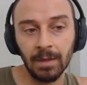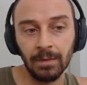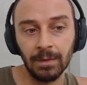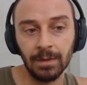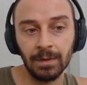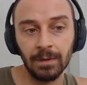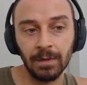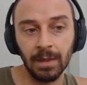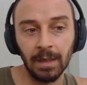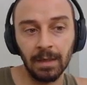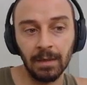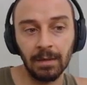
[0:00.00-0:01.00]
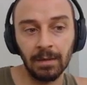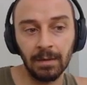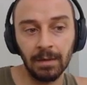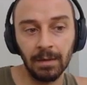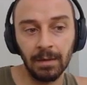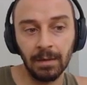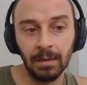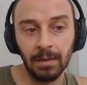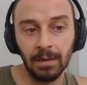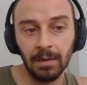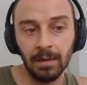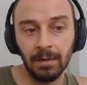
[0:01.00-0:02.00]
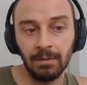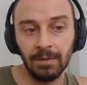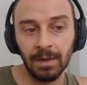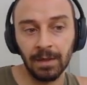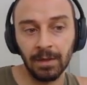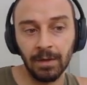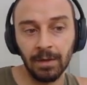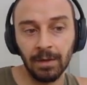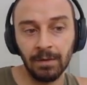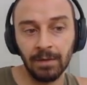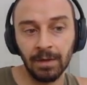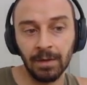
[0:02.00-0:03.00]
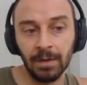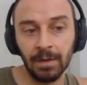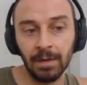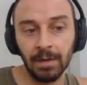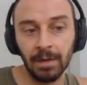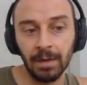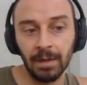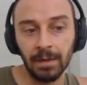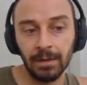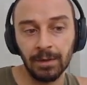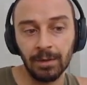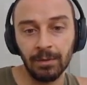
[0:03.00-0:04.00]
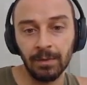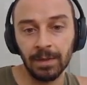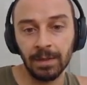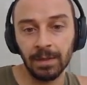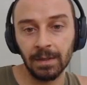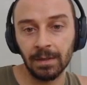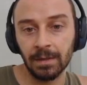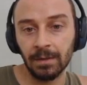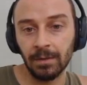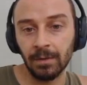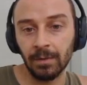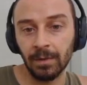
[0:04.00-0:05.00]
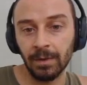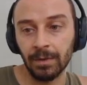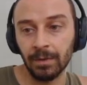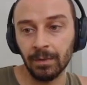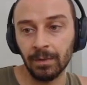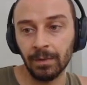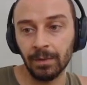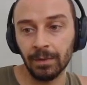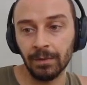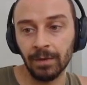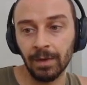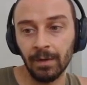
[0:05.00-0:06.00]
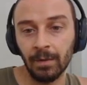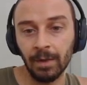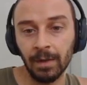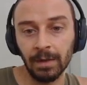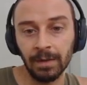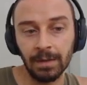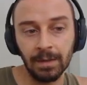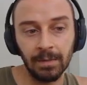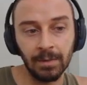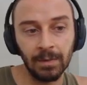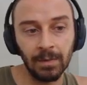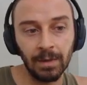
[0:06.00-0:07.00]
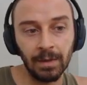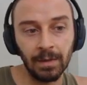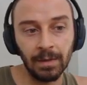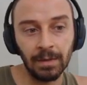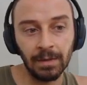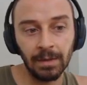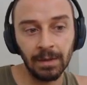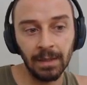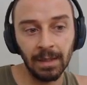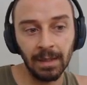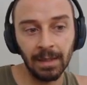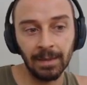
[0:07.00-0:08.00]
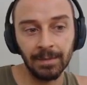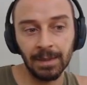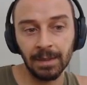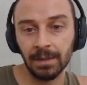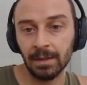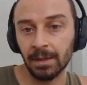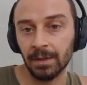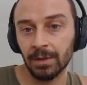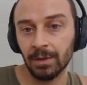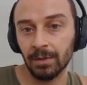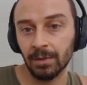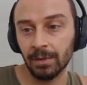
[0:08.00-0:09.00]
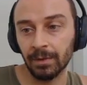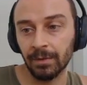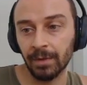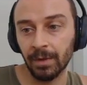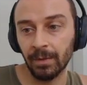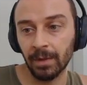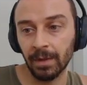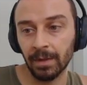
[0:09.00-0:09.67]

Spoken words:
which is okay. Vanguard, and 2 Mystic, so we'll do very well against him as well. 6 Celestial will do very well